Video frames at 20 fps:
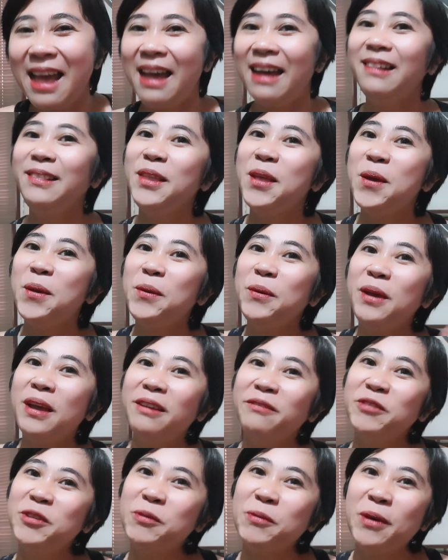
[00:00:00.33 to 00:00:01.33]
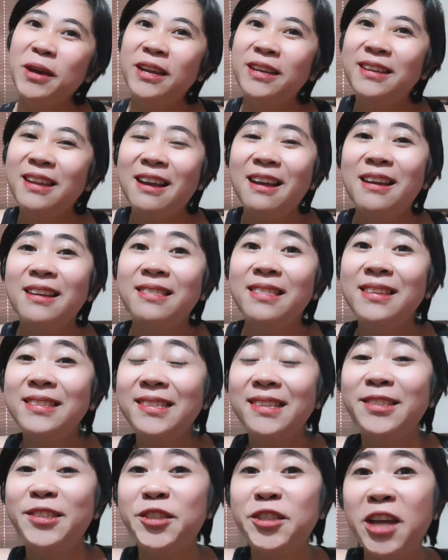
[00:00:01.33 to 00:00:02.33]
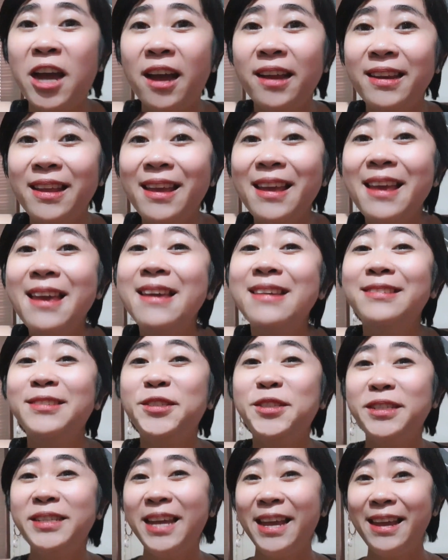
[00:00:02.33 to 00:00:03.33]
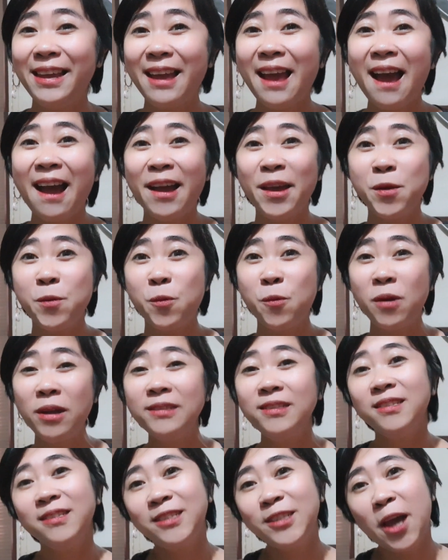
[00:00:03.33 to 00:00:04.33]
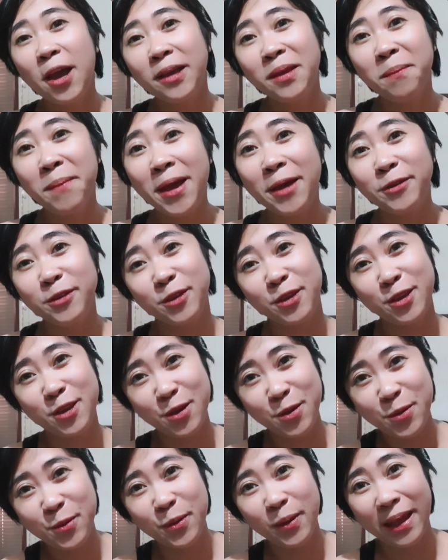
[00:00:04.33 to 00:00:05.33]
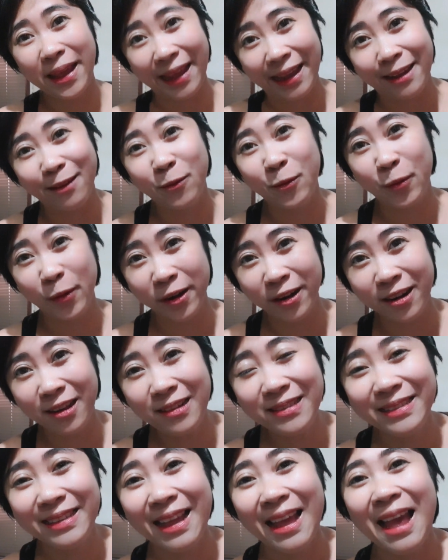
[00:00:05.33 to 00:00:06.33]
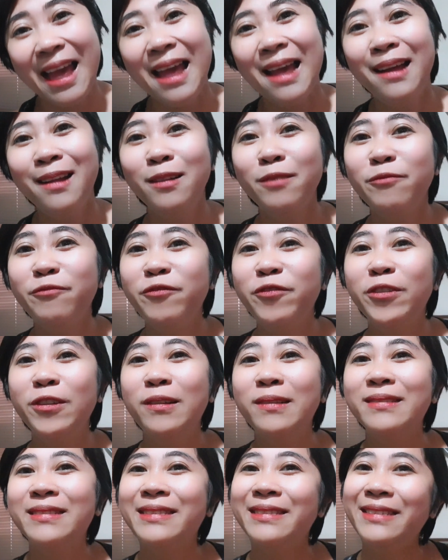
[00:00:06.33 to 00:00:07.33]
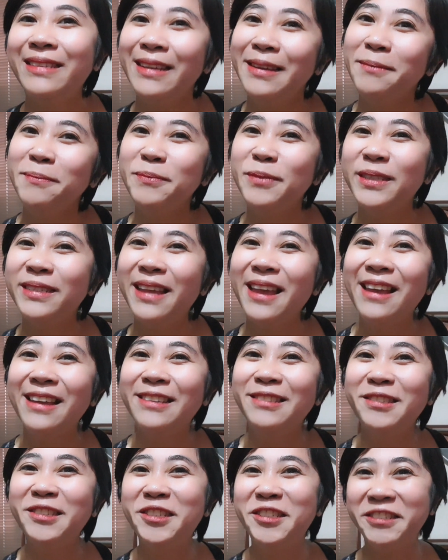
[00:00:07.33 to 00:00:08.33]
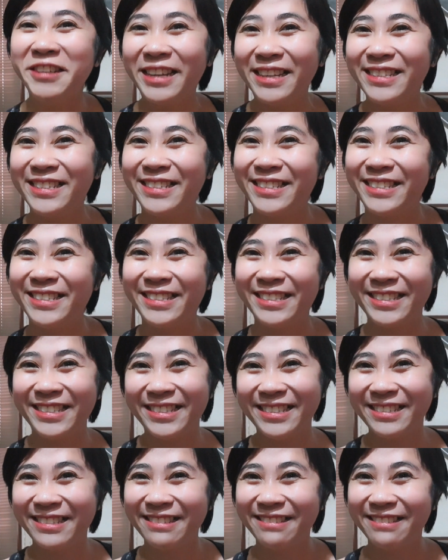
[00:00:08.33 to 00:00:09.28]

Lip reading: Hello everyone, this is Donna and today I want to talk about QA World, helpful tips and tricks.